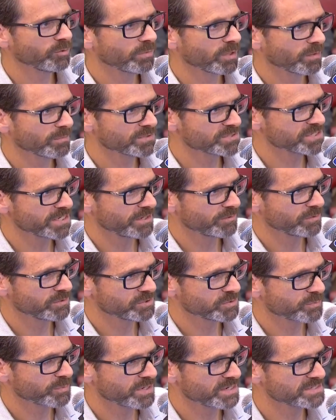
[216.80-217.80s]
Barber, Santa
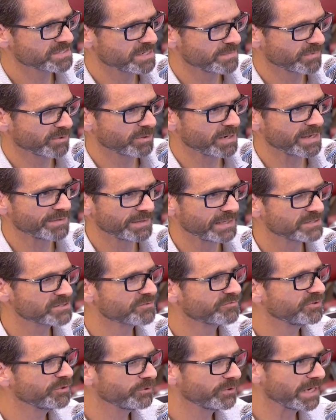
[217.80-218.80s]
Rosa Press Democrat. That's a
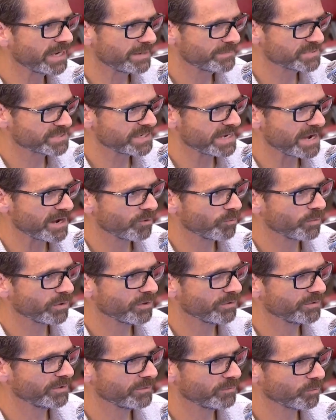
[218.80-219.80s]
few games now
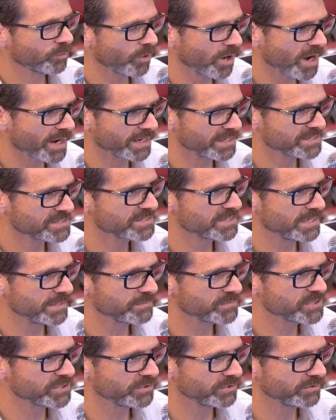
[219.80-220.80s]
where the Rockets
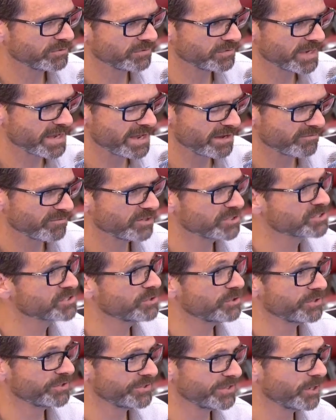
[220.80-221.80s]
seem to have
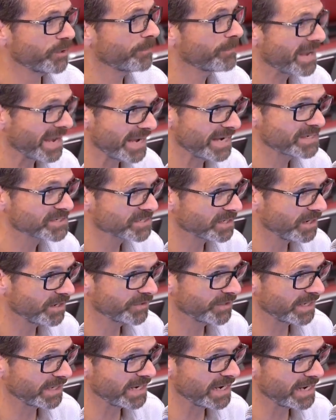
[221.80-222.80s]
asserted their pace on
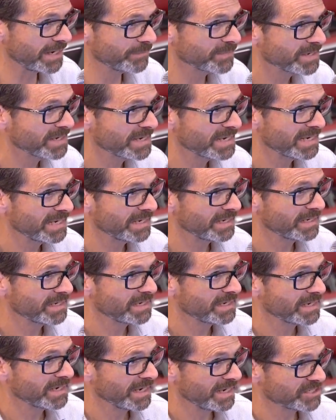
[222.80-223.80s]
the game. Asserted
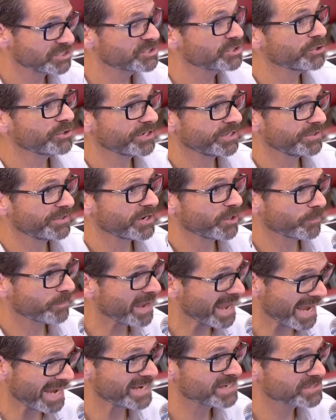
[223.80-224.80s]
what? Asserted their
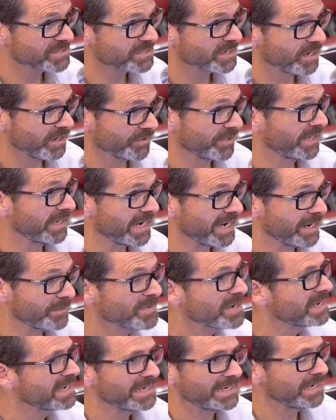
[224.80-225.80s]
pace uh -huh. on the game.
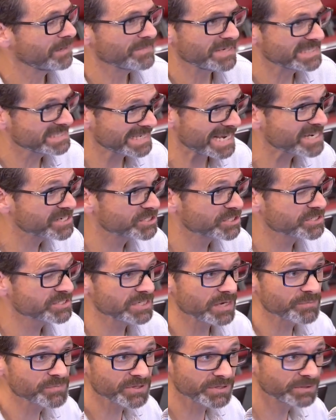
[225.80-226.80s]
I mean, is that just
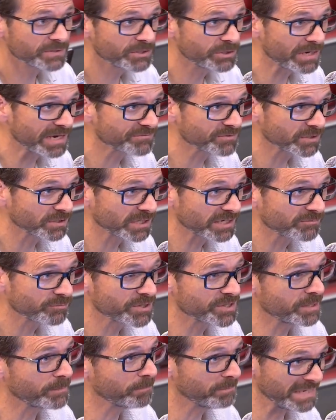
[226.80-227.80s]
something you have to live
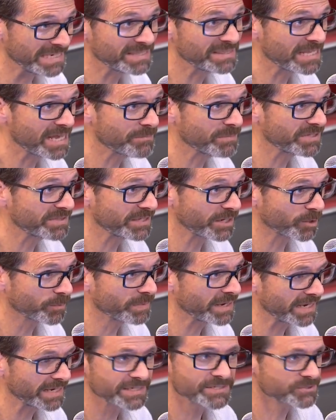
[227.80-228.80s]
with and beat them at their
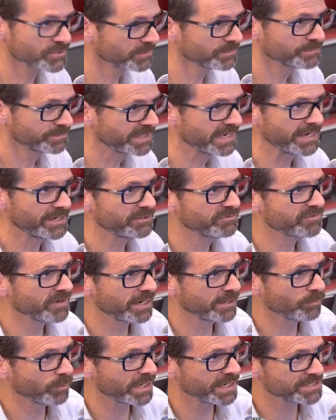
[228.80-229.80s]
pace, or can you
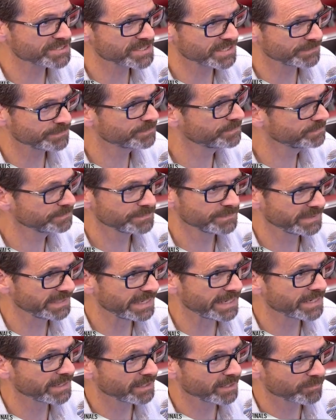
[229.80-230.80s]
find ways to
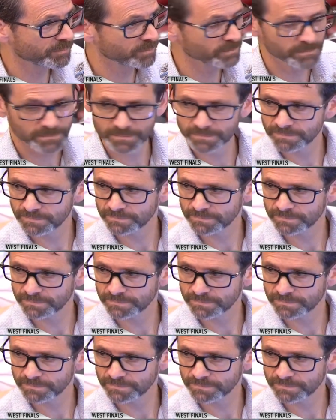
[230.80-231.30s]
get it up? Uh,